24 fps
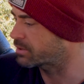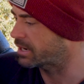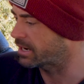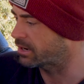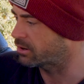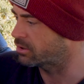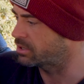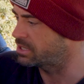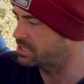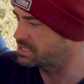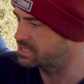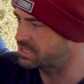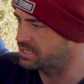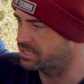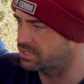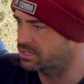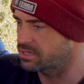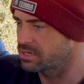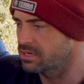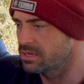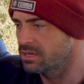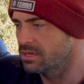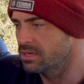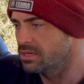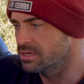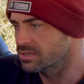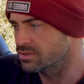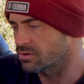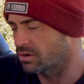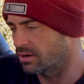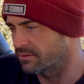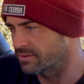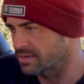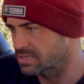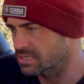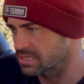priorities here. So
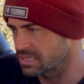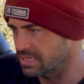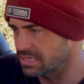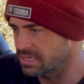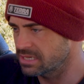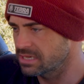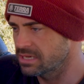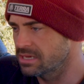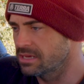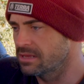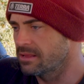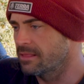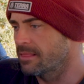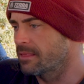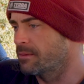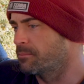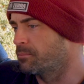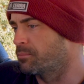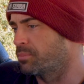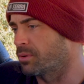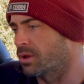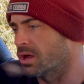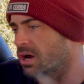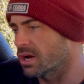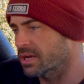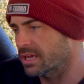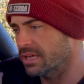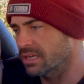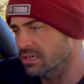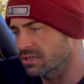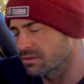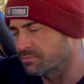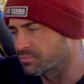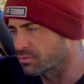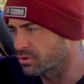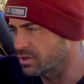obviously
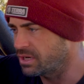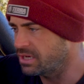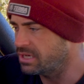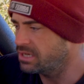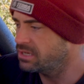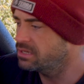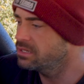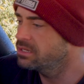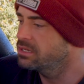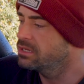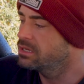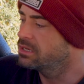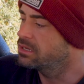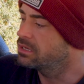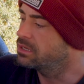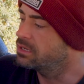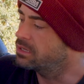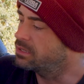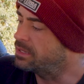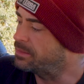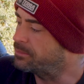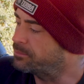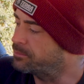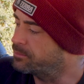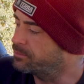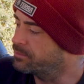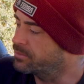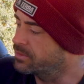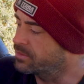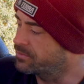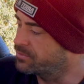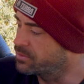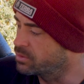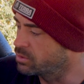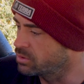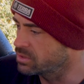blocking debris um,
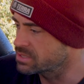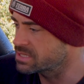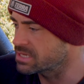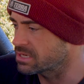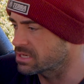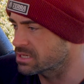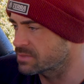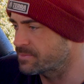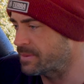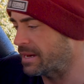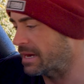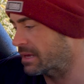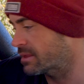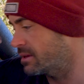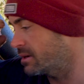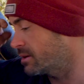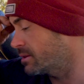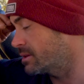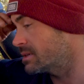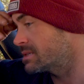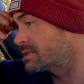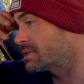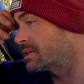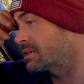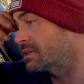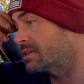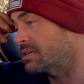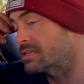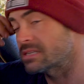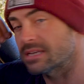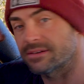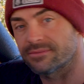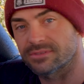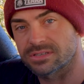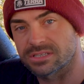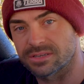the fuel cells back there, this thing
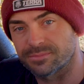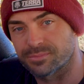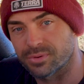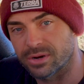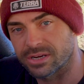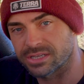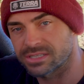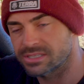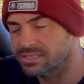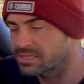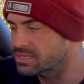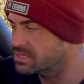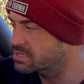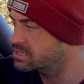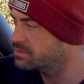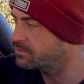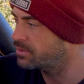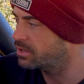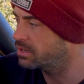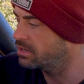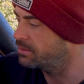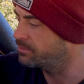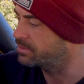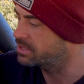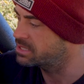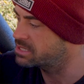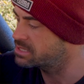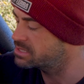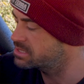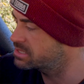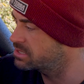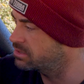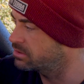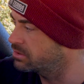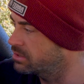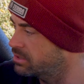does have a suppression system on it, but it's
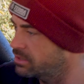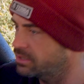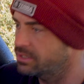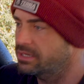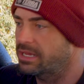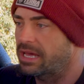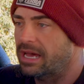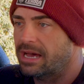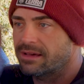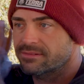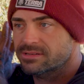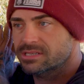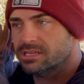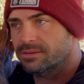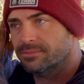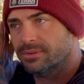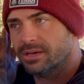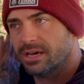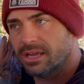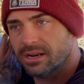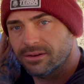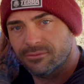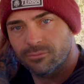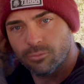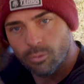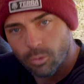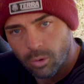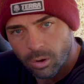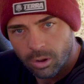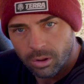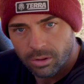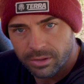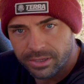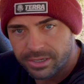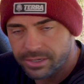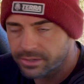still good to have some kind of
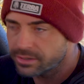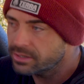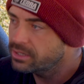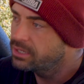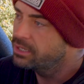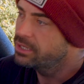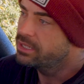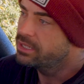wall here.